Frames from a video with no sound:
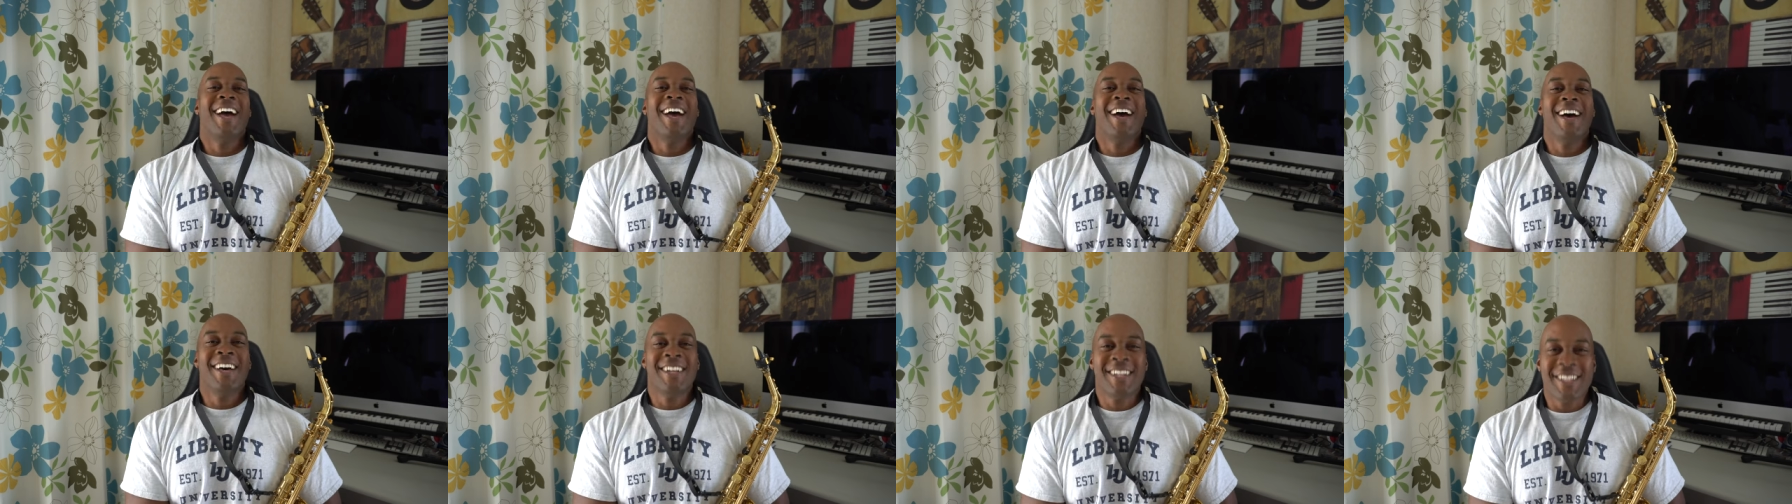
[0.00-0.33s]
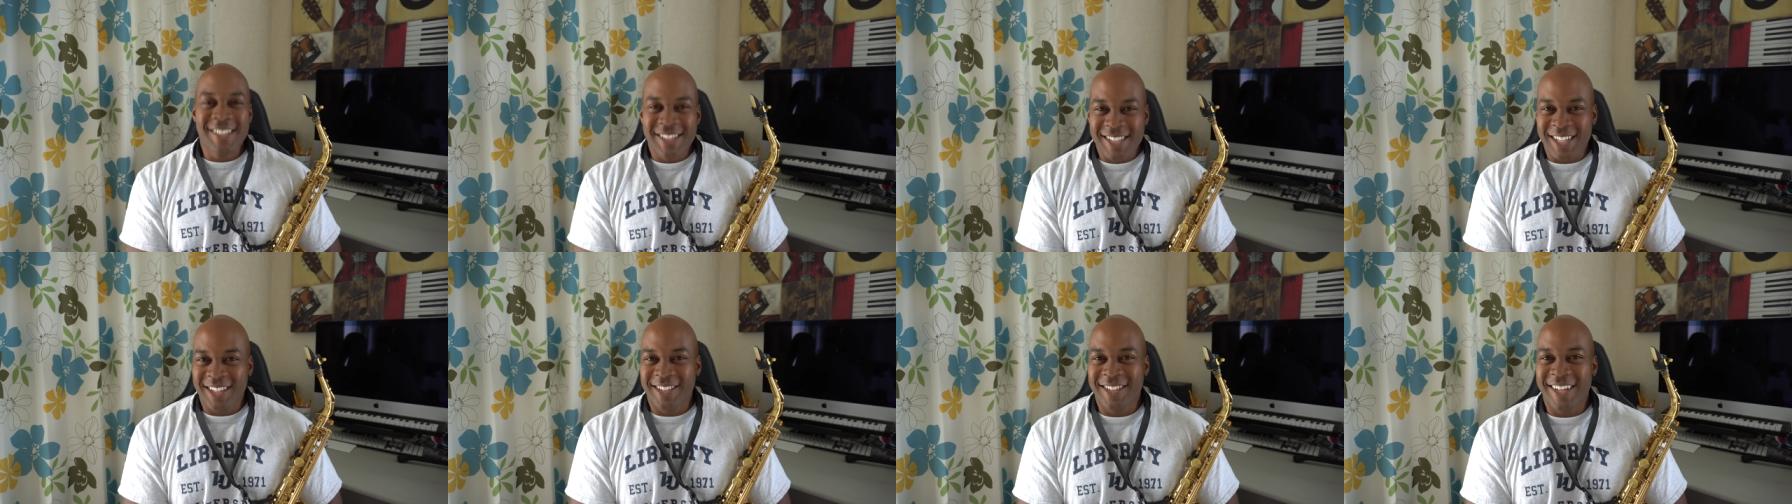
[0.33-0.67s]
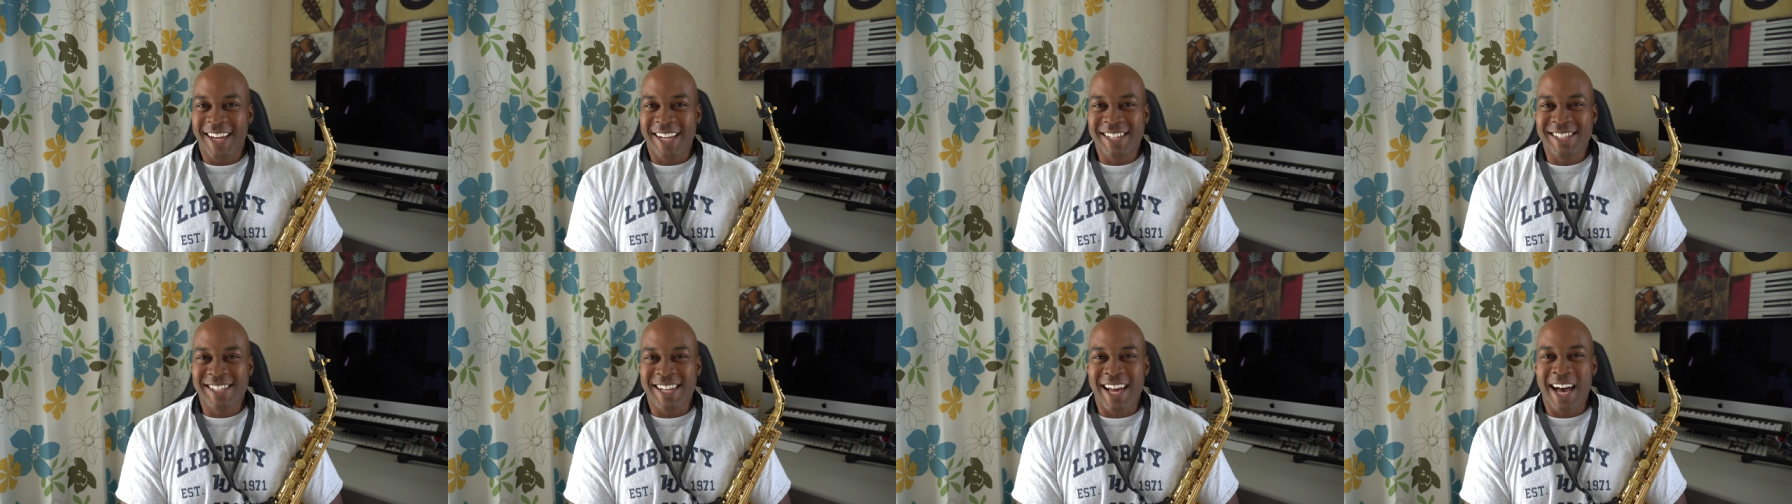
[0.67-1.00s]
And until
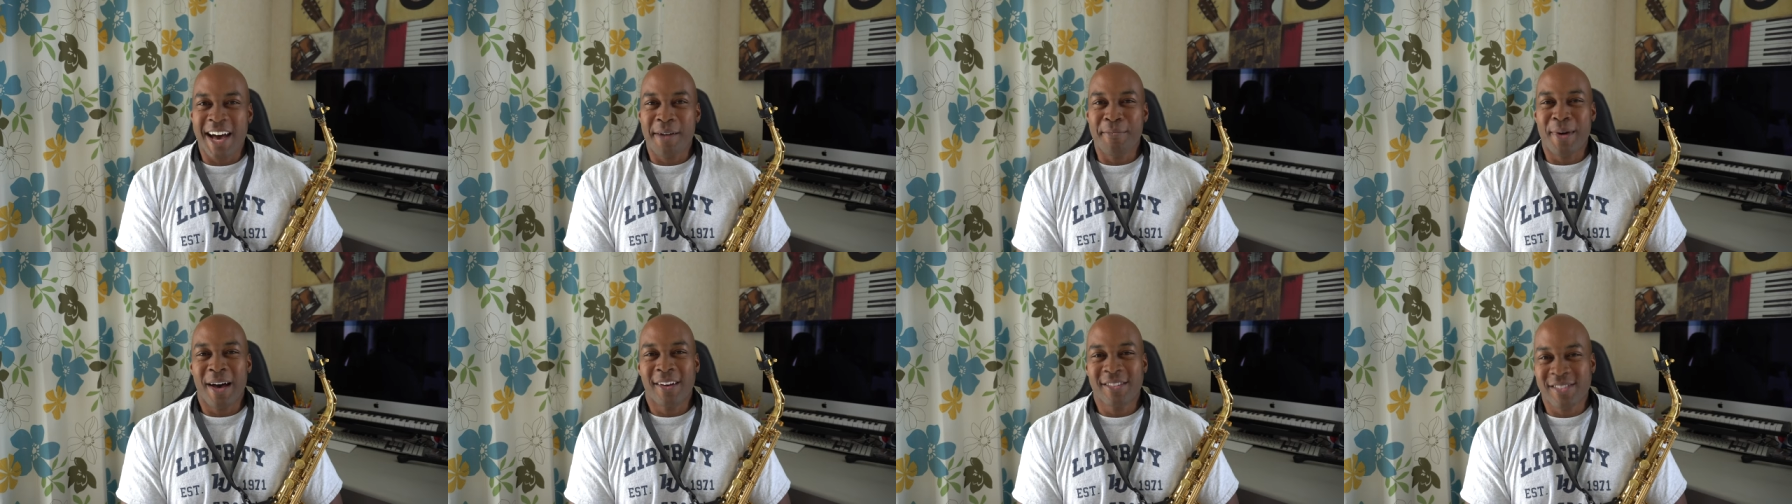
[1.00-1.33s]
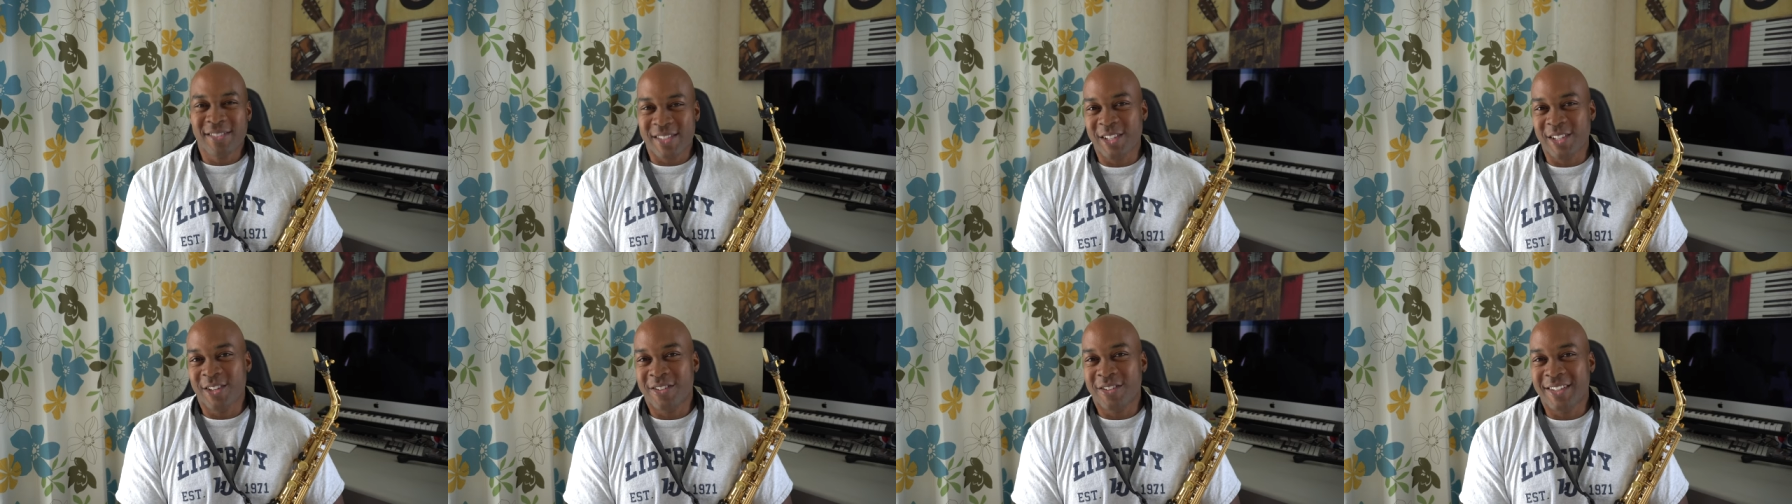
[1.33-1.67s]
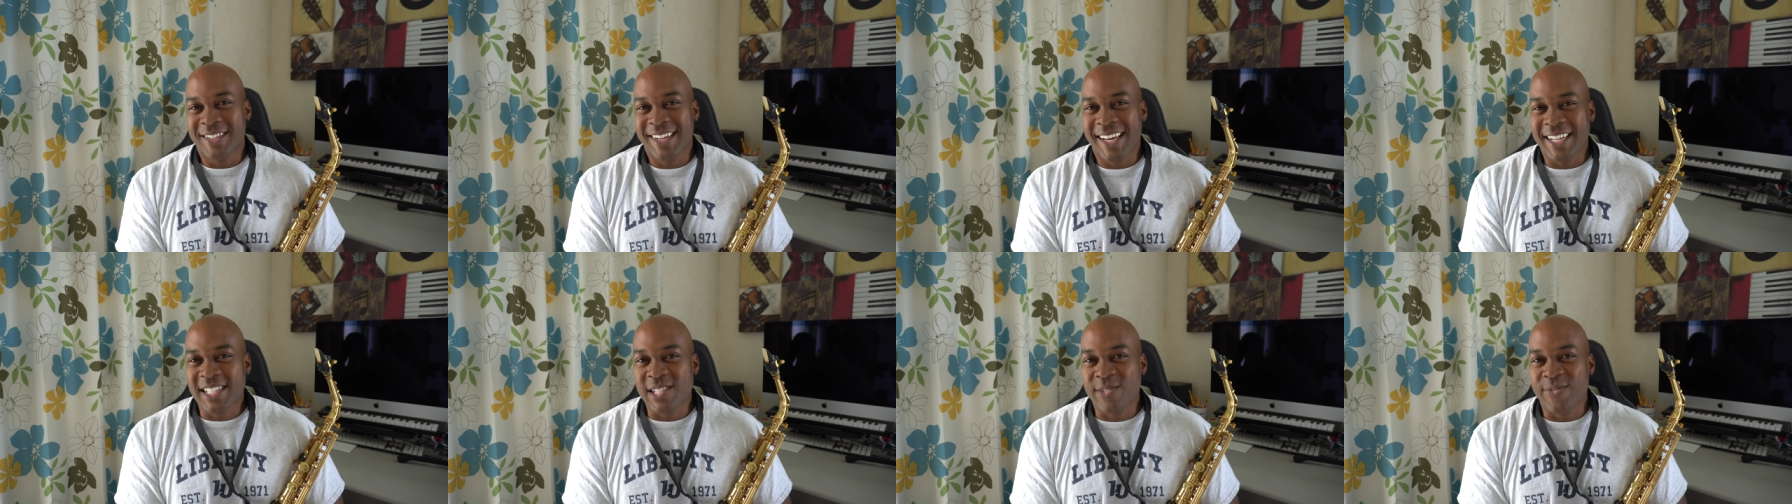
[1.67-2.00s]
next time, I'll see you on the
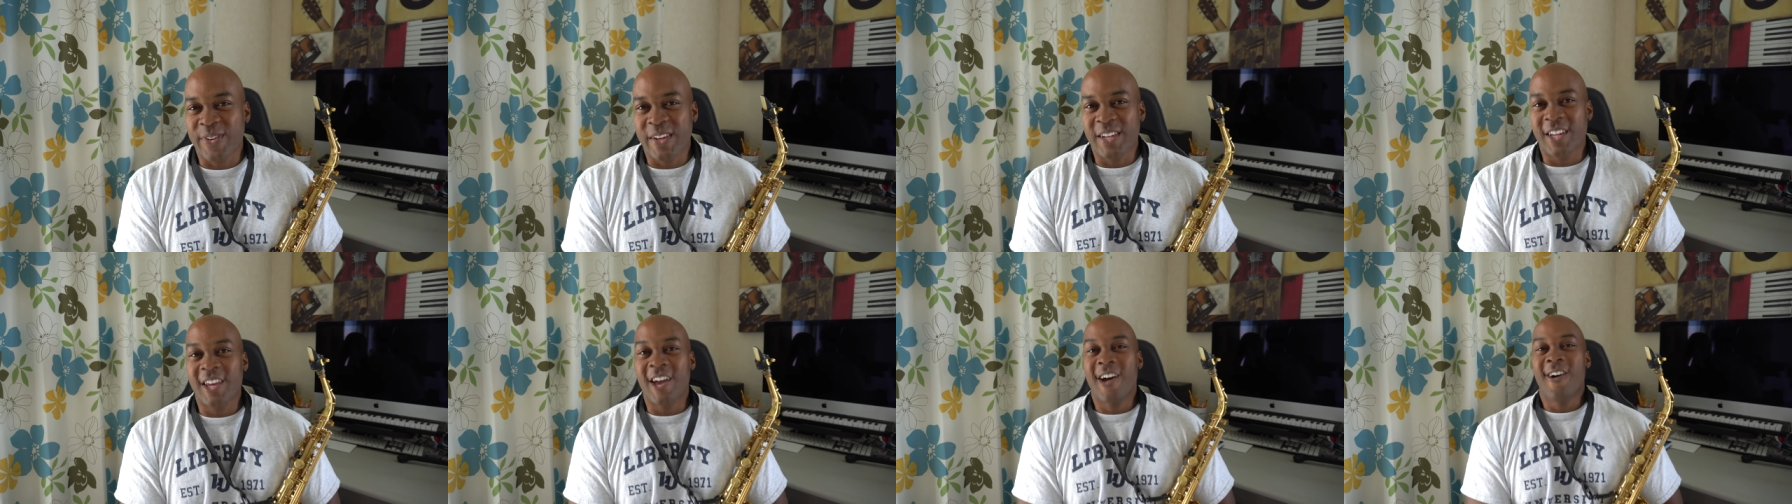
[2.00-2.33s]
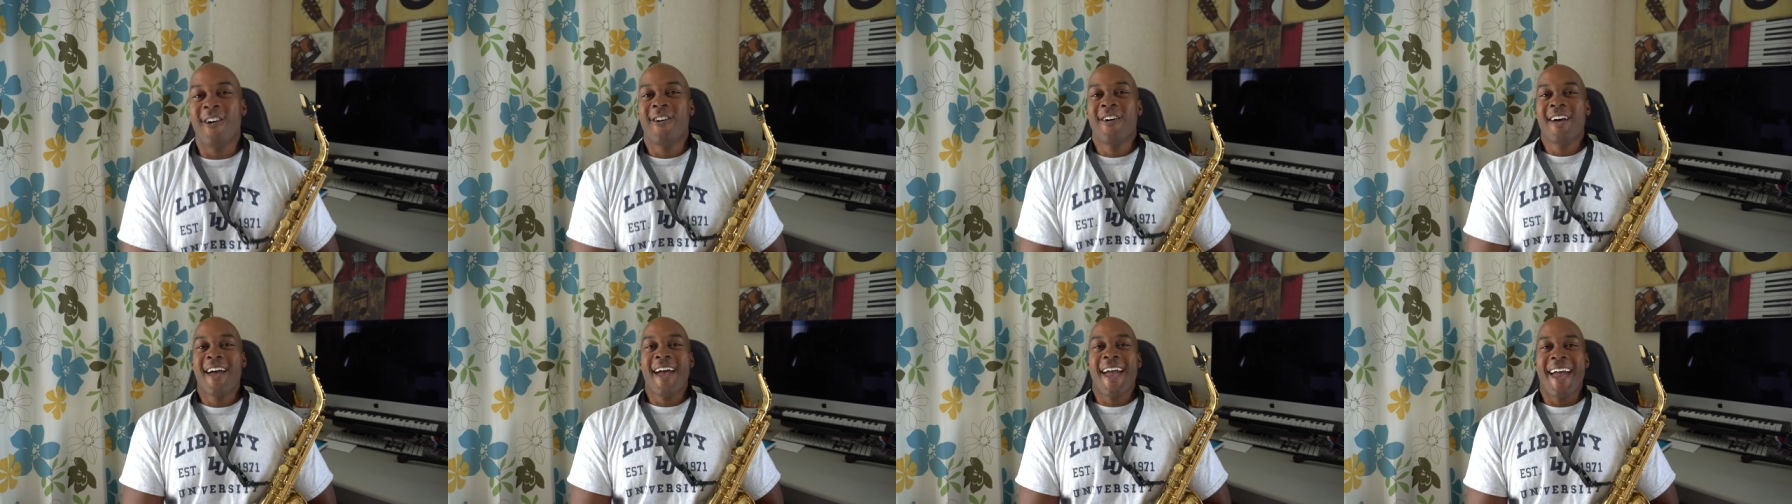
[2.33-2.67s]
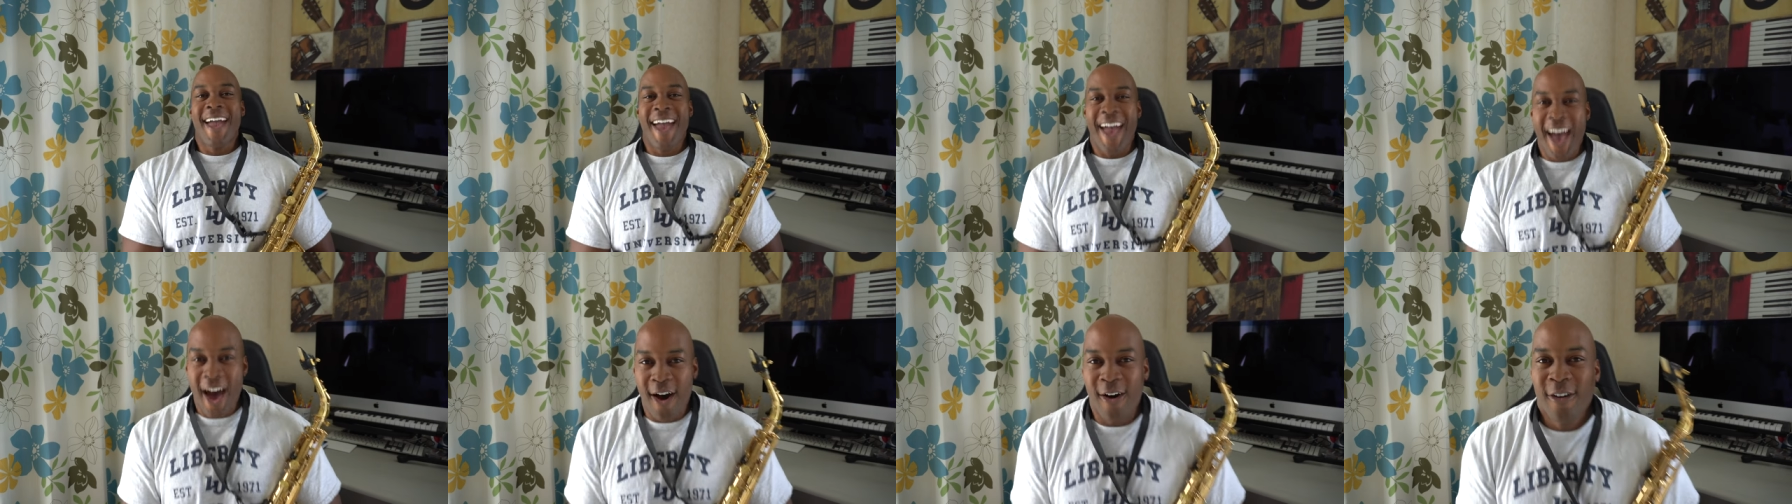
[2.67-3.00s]
next video.
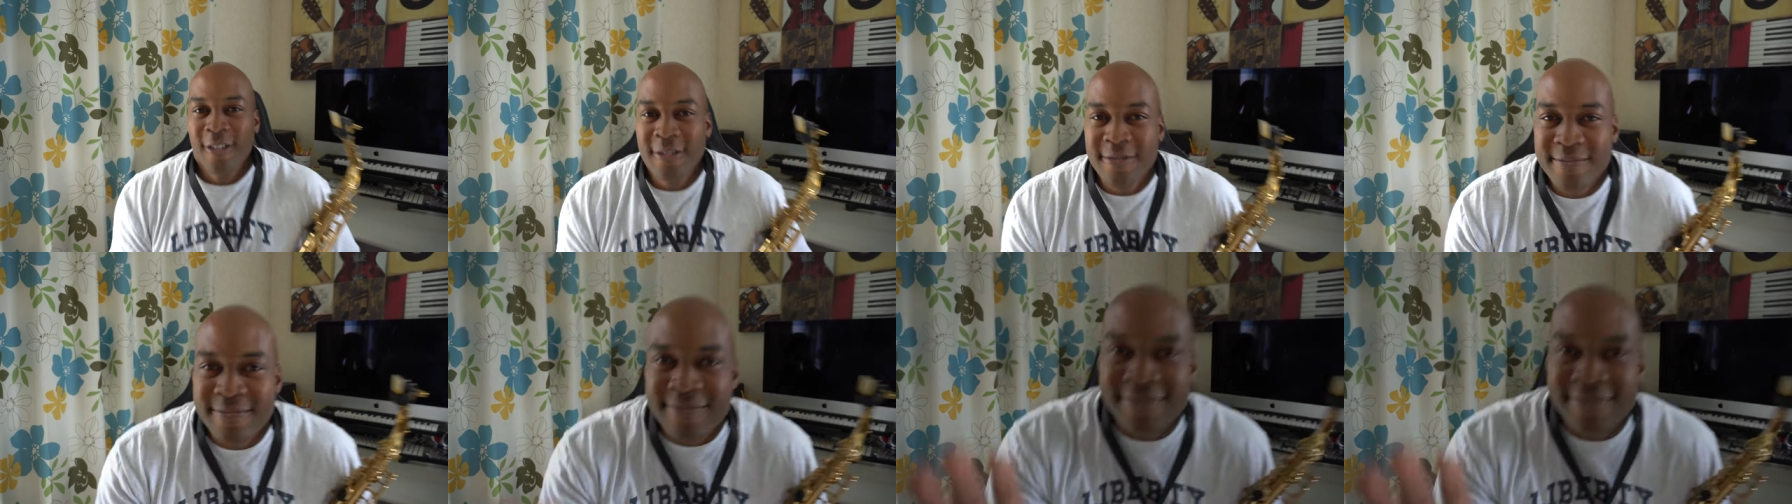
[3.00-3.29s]
Out.